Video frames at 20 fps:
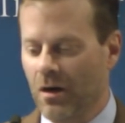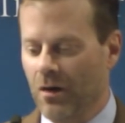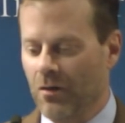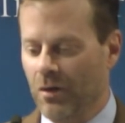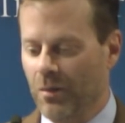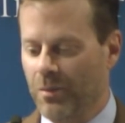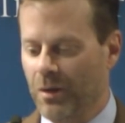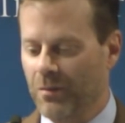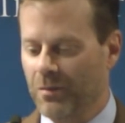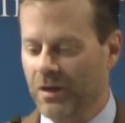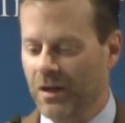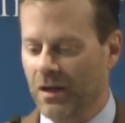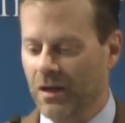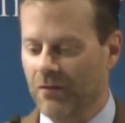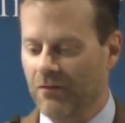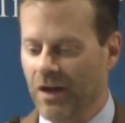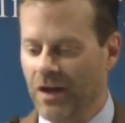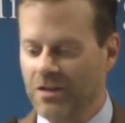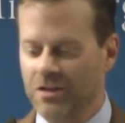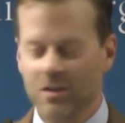Republican
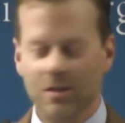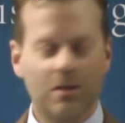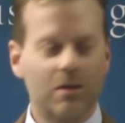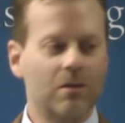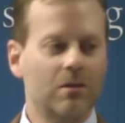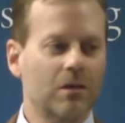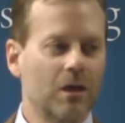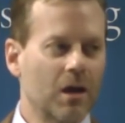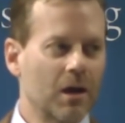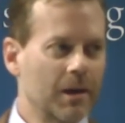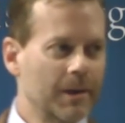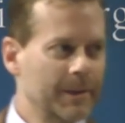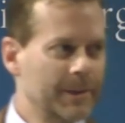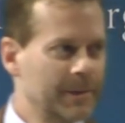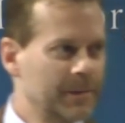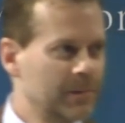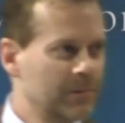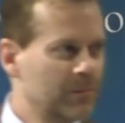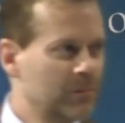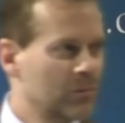convention.
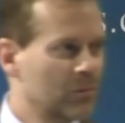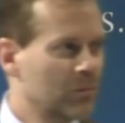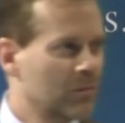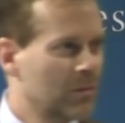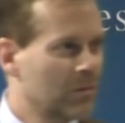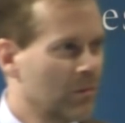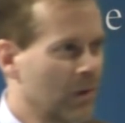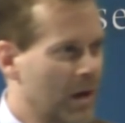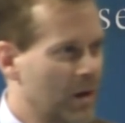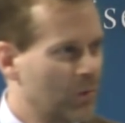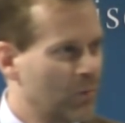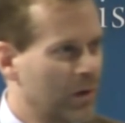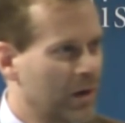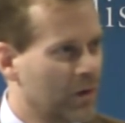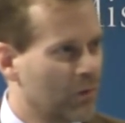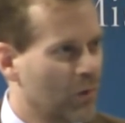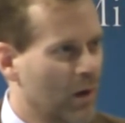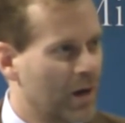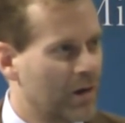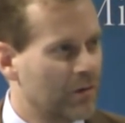Uh, right
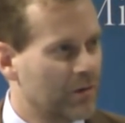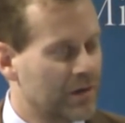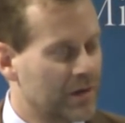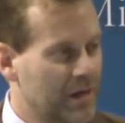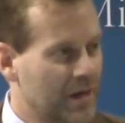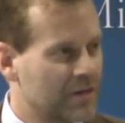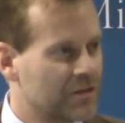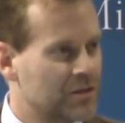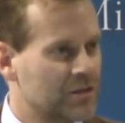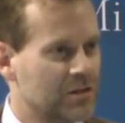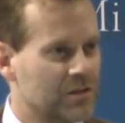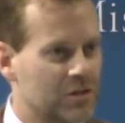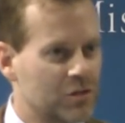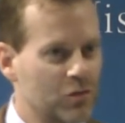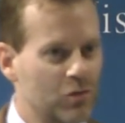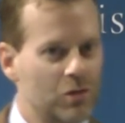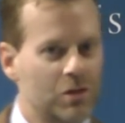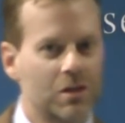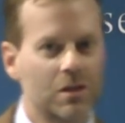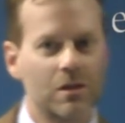wing writer Dinesh
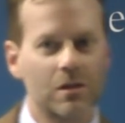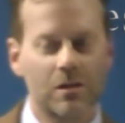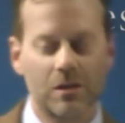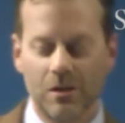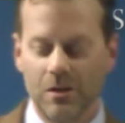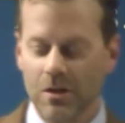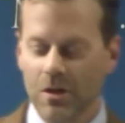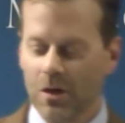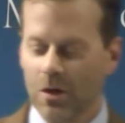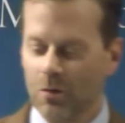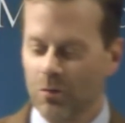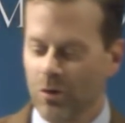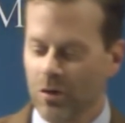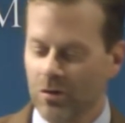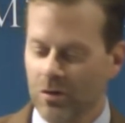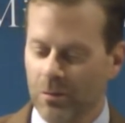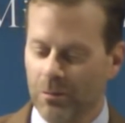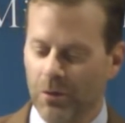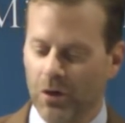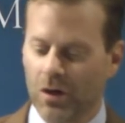D'Souza
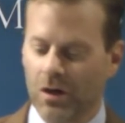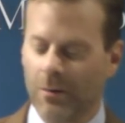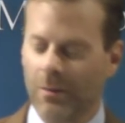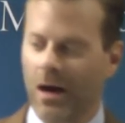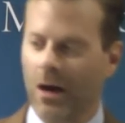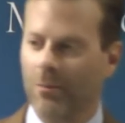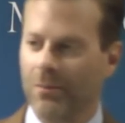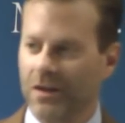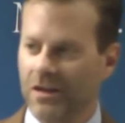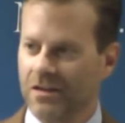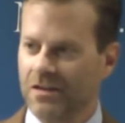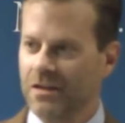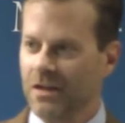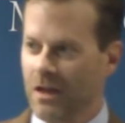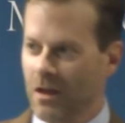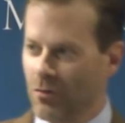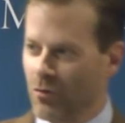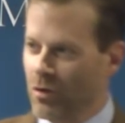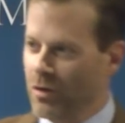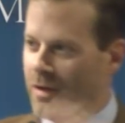wrote a book about
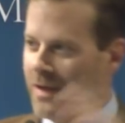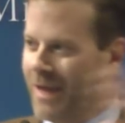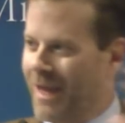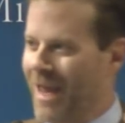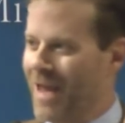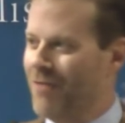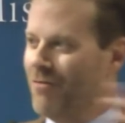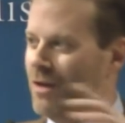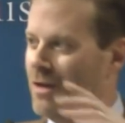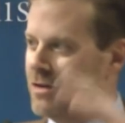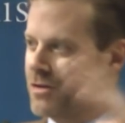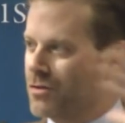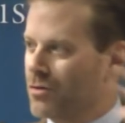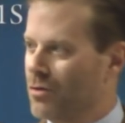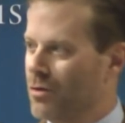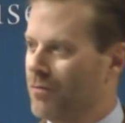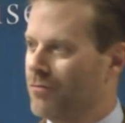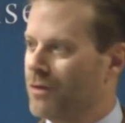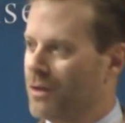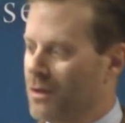PC and really gave it
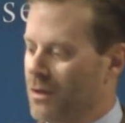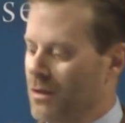sort of